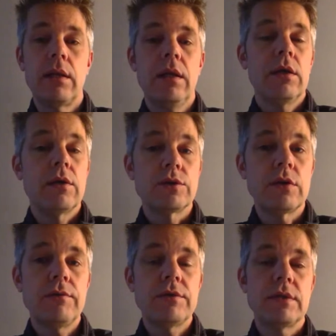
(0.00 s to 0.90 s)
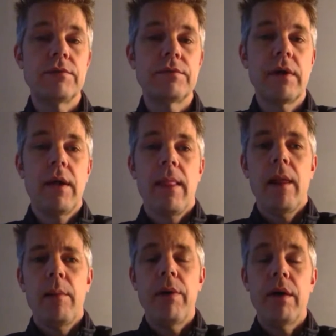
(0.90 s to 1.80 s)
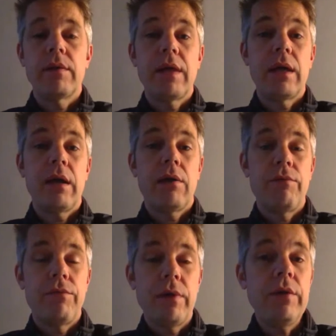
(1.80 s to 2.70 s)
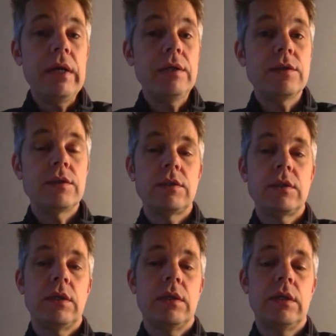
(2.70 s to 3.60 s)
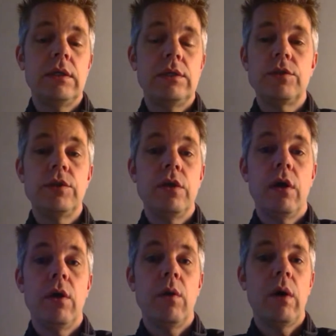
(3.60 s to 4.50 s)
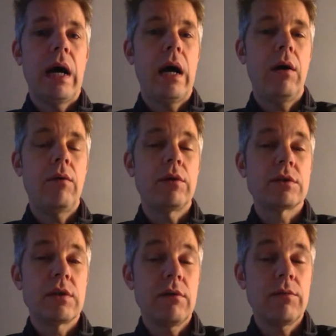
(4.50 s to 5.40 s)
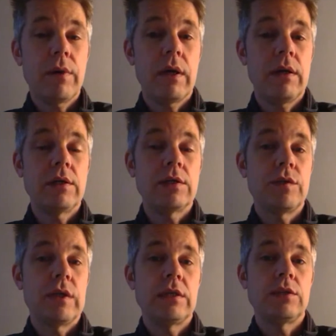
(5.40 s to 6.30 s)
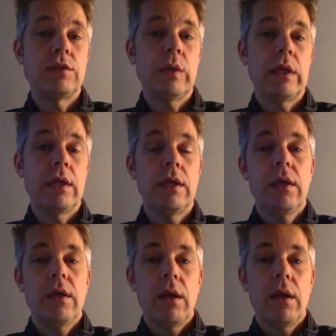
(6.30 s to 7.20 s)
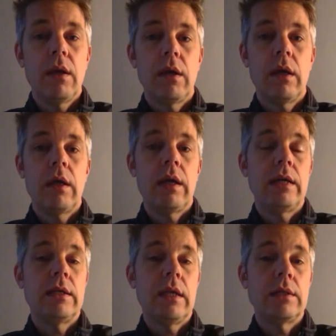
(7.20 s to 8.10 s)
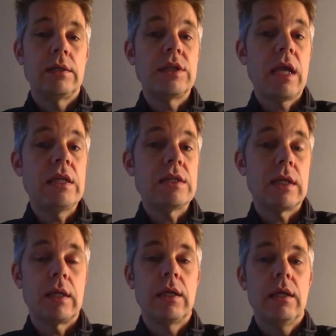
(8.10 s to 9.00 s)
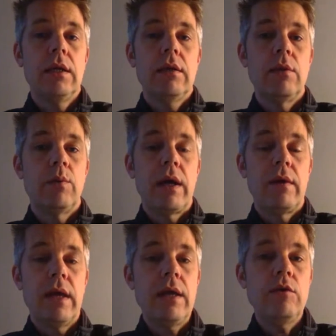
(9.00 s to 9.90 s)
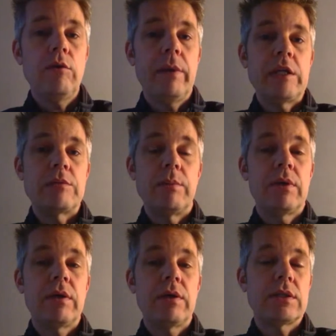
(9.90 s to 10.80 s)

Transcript: conservative. But they are very interested to know how the software industry is doing and changing the way they do management, because